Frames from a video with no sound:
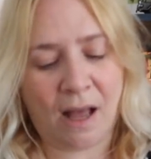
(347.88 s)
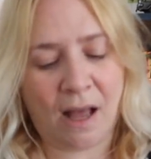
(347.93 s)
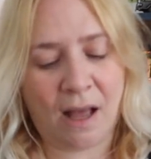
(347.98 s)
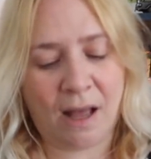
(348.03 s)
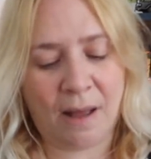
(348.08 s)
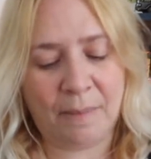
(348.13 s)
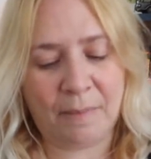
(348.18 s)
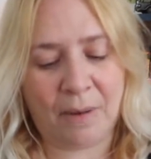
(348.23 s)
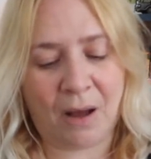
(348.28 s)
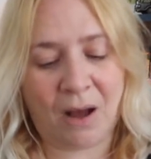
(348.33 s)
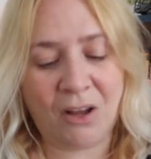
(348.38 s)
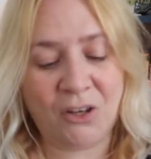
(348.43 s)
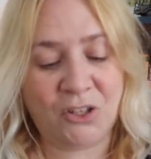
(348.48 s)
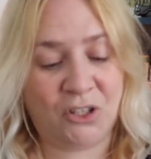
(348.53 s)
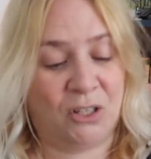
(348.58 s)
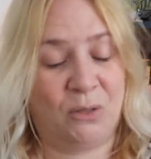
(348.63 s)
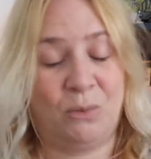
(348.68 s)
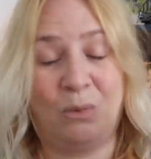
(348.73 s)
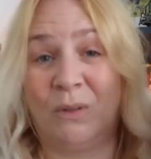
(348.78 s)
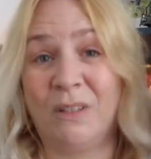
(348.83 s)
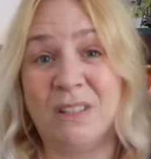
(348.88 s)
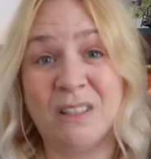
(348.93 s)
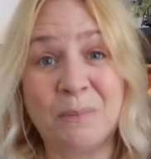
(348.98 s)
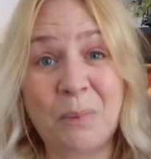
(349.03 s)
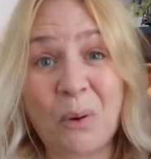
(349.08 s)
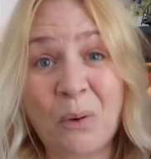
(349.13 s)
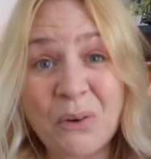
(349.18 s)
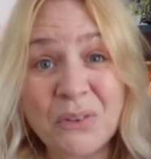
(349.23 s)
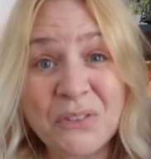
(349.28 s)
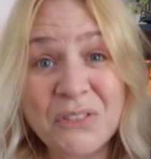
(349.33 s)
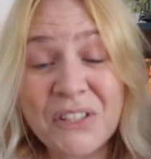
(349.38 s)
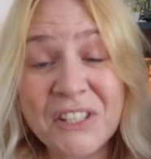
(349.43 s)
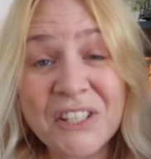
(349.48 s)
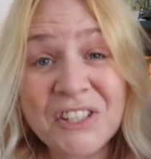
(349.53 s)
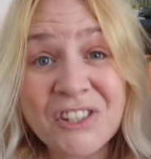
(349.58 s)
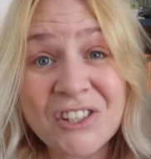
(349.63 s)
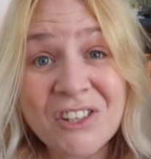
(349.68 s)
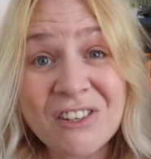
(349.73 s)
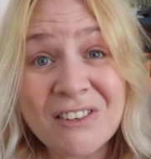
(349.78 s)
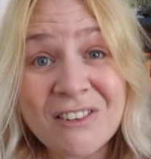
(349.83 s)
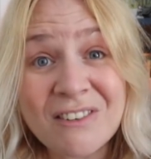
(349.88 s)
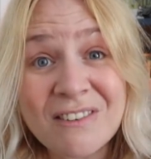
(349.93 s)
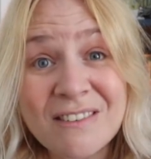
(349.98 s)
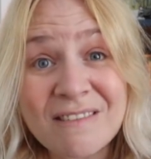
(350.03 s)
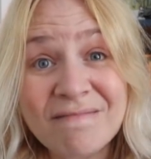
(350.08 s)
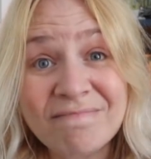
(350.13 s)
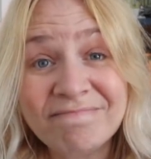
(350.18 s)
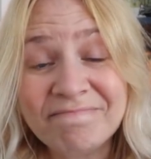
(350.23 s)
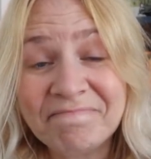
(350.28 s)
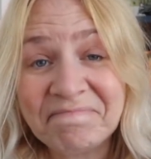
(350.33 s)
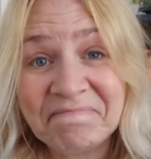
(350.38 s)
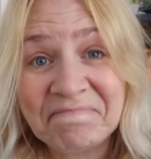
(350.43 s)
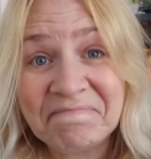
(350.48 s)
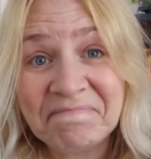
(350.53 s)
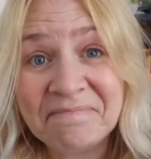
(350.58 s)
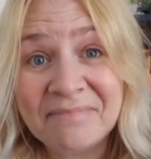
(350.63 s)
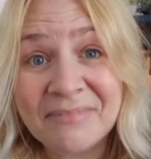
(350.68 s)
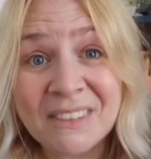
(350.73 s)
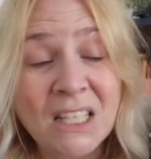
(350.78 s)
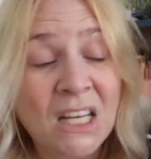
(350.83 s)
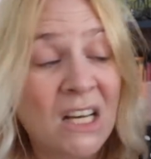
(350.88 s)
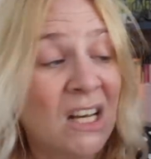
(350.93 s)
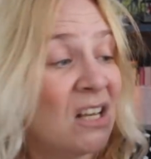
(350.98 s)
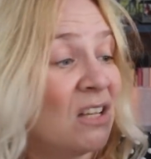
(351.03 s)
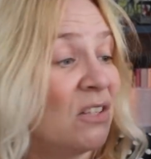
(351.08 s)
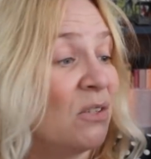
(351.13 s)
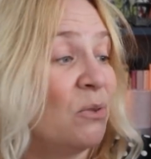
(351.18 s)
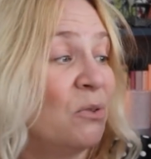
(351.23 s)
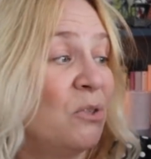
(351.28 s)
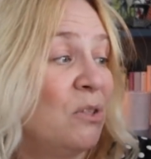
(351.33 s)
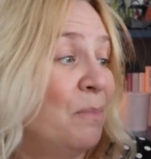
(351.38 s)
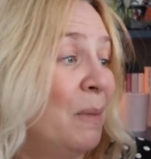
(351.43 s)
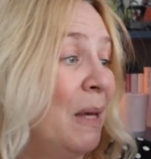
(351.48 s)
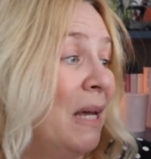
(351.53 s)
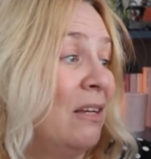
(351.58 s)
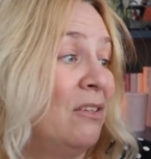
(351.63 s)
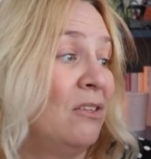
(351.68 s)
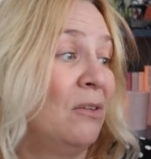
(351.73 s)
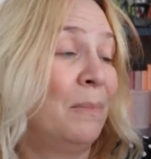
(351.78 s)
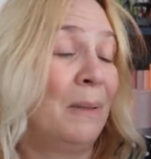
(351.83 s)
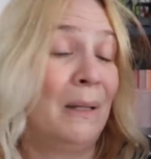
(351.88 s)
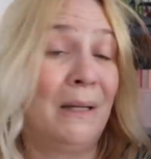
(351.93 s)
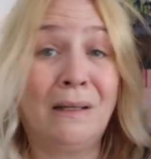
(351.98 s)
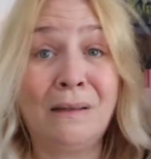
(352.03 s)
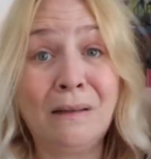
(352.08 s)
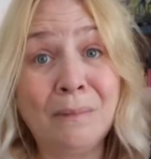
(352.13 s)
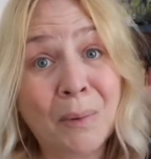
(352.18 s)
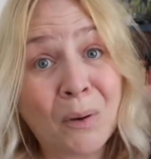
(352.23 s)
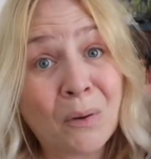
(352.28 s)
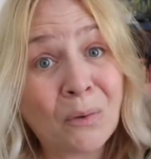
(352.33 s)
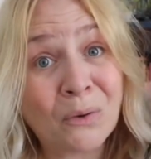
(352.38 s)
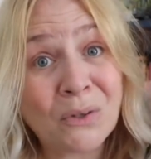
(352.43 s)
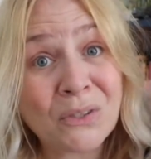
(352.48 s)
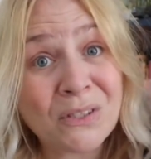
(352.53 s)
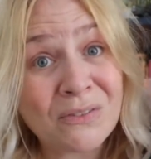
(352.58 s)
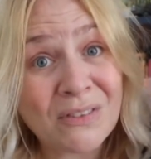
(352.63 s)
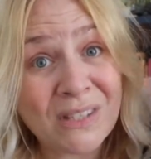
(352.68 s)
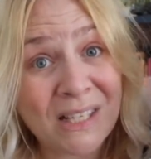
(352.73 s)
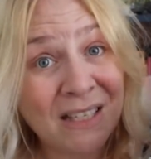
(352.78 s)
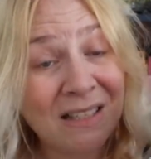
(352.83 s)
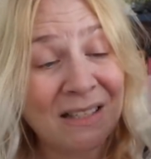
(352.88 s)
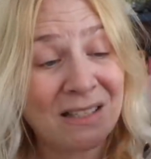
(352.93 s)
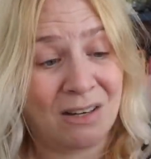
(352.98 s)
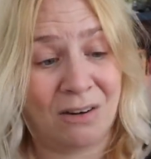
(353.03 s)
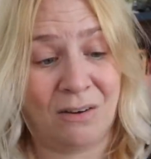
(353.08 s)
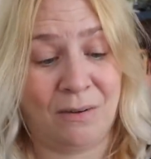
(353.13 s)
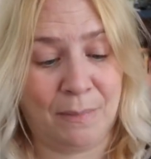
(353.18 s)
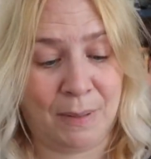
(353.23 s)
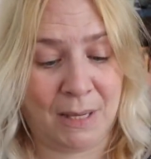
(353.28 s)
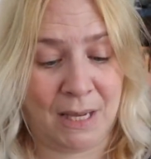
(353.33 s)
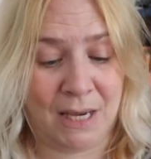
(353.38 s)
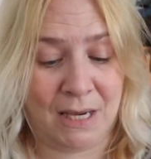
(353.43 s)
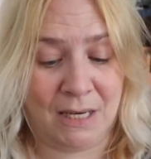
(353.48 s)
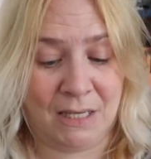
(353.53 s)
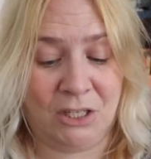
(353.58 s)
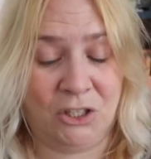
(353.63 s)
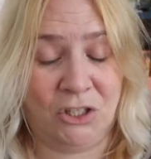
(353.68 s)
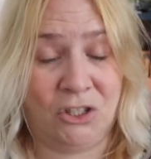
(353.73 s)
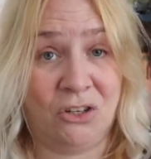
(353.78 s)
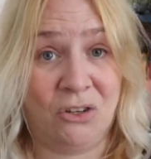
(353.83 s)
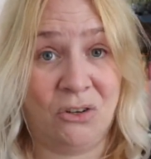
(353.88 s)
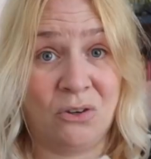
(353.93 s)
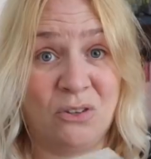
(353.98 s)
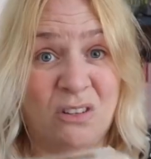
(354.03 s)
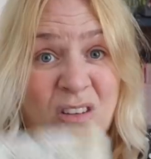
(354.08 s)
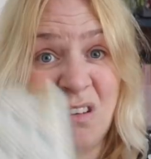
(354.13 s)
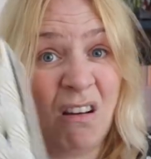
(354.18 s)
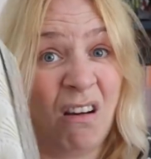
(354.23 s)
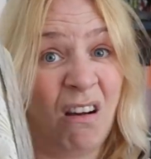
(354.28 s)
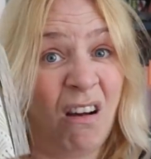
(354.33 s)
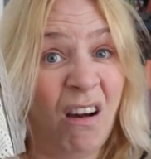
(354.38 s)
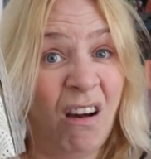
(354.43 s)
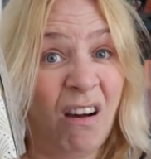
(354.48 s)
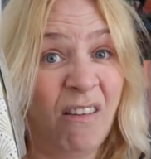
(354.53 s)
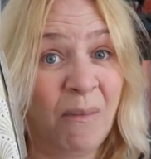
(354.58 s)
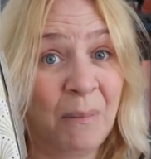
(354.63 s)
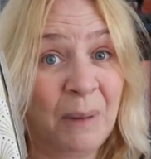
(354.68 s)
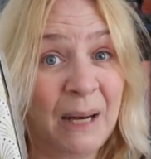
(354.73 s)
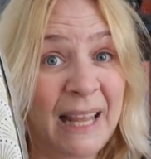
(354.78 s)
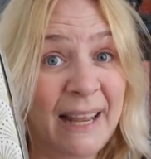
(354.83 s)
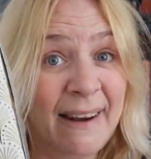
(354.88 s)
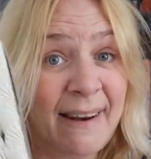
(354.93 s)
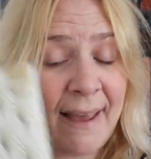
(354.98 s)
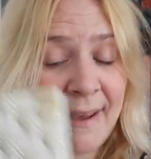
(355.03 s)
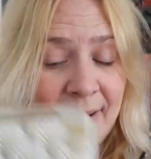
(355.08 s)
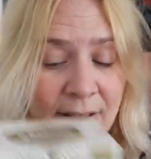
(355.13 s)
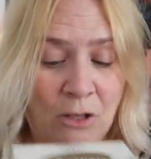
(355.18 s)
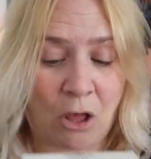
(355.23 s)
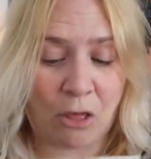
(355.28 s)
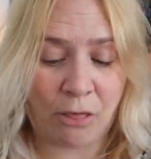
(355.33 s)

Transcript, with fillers: Um, I just wanted a box of tissues. So I just picked up a little box of sixty-nine p tissues and Kleenex.